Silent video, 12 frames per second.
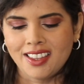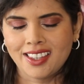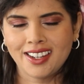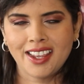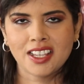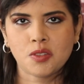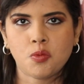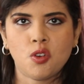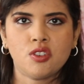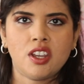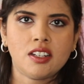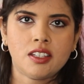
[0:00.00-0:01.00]
The next
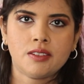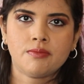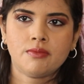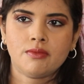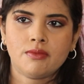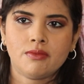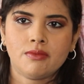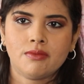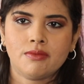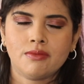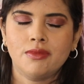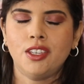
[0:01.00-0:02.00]
product,
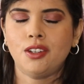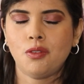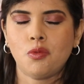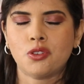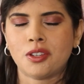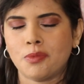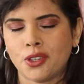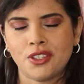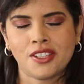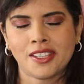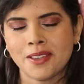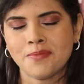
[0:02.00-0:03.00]
you know what I'm going to
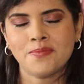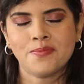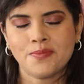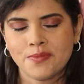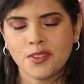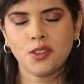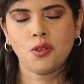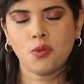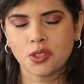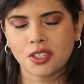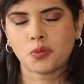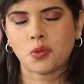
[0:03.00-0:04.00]
say. You know
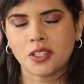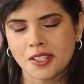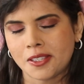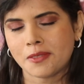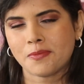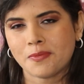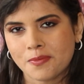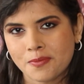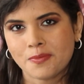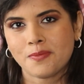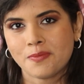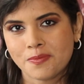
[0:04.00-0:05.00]
what this one is.
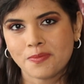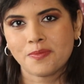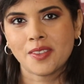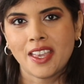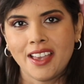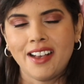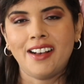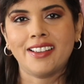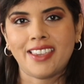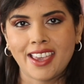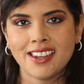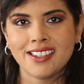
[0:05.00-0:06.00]

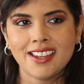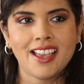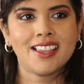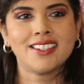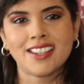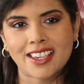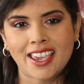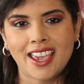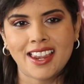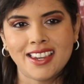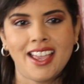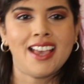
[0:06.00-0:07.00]
Again and
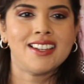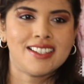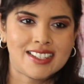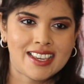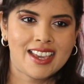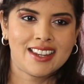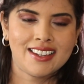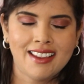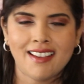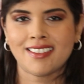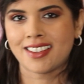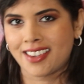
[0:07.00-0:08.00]
again and again
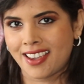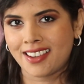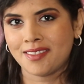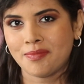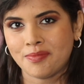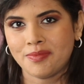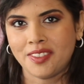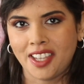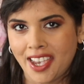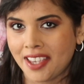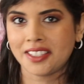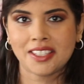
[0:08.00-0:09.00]
and again.
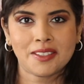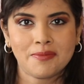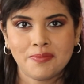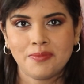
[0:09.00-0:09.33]
Yes.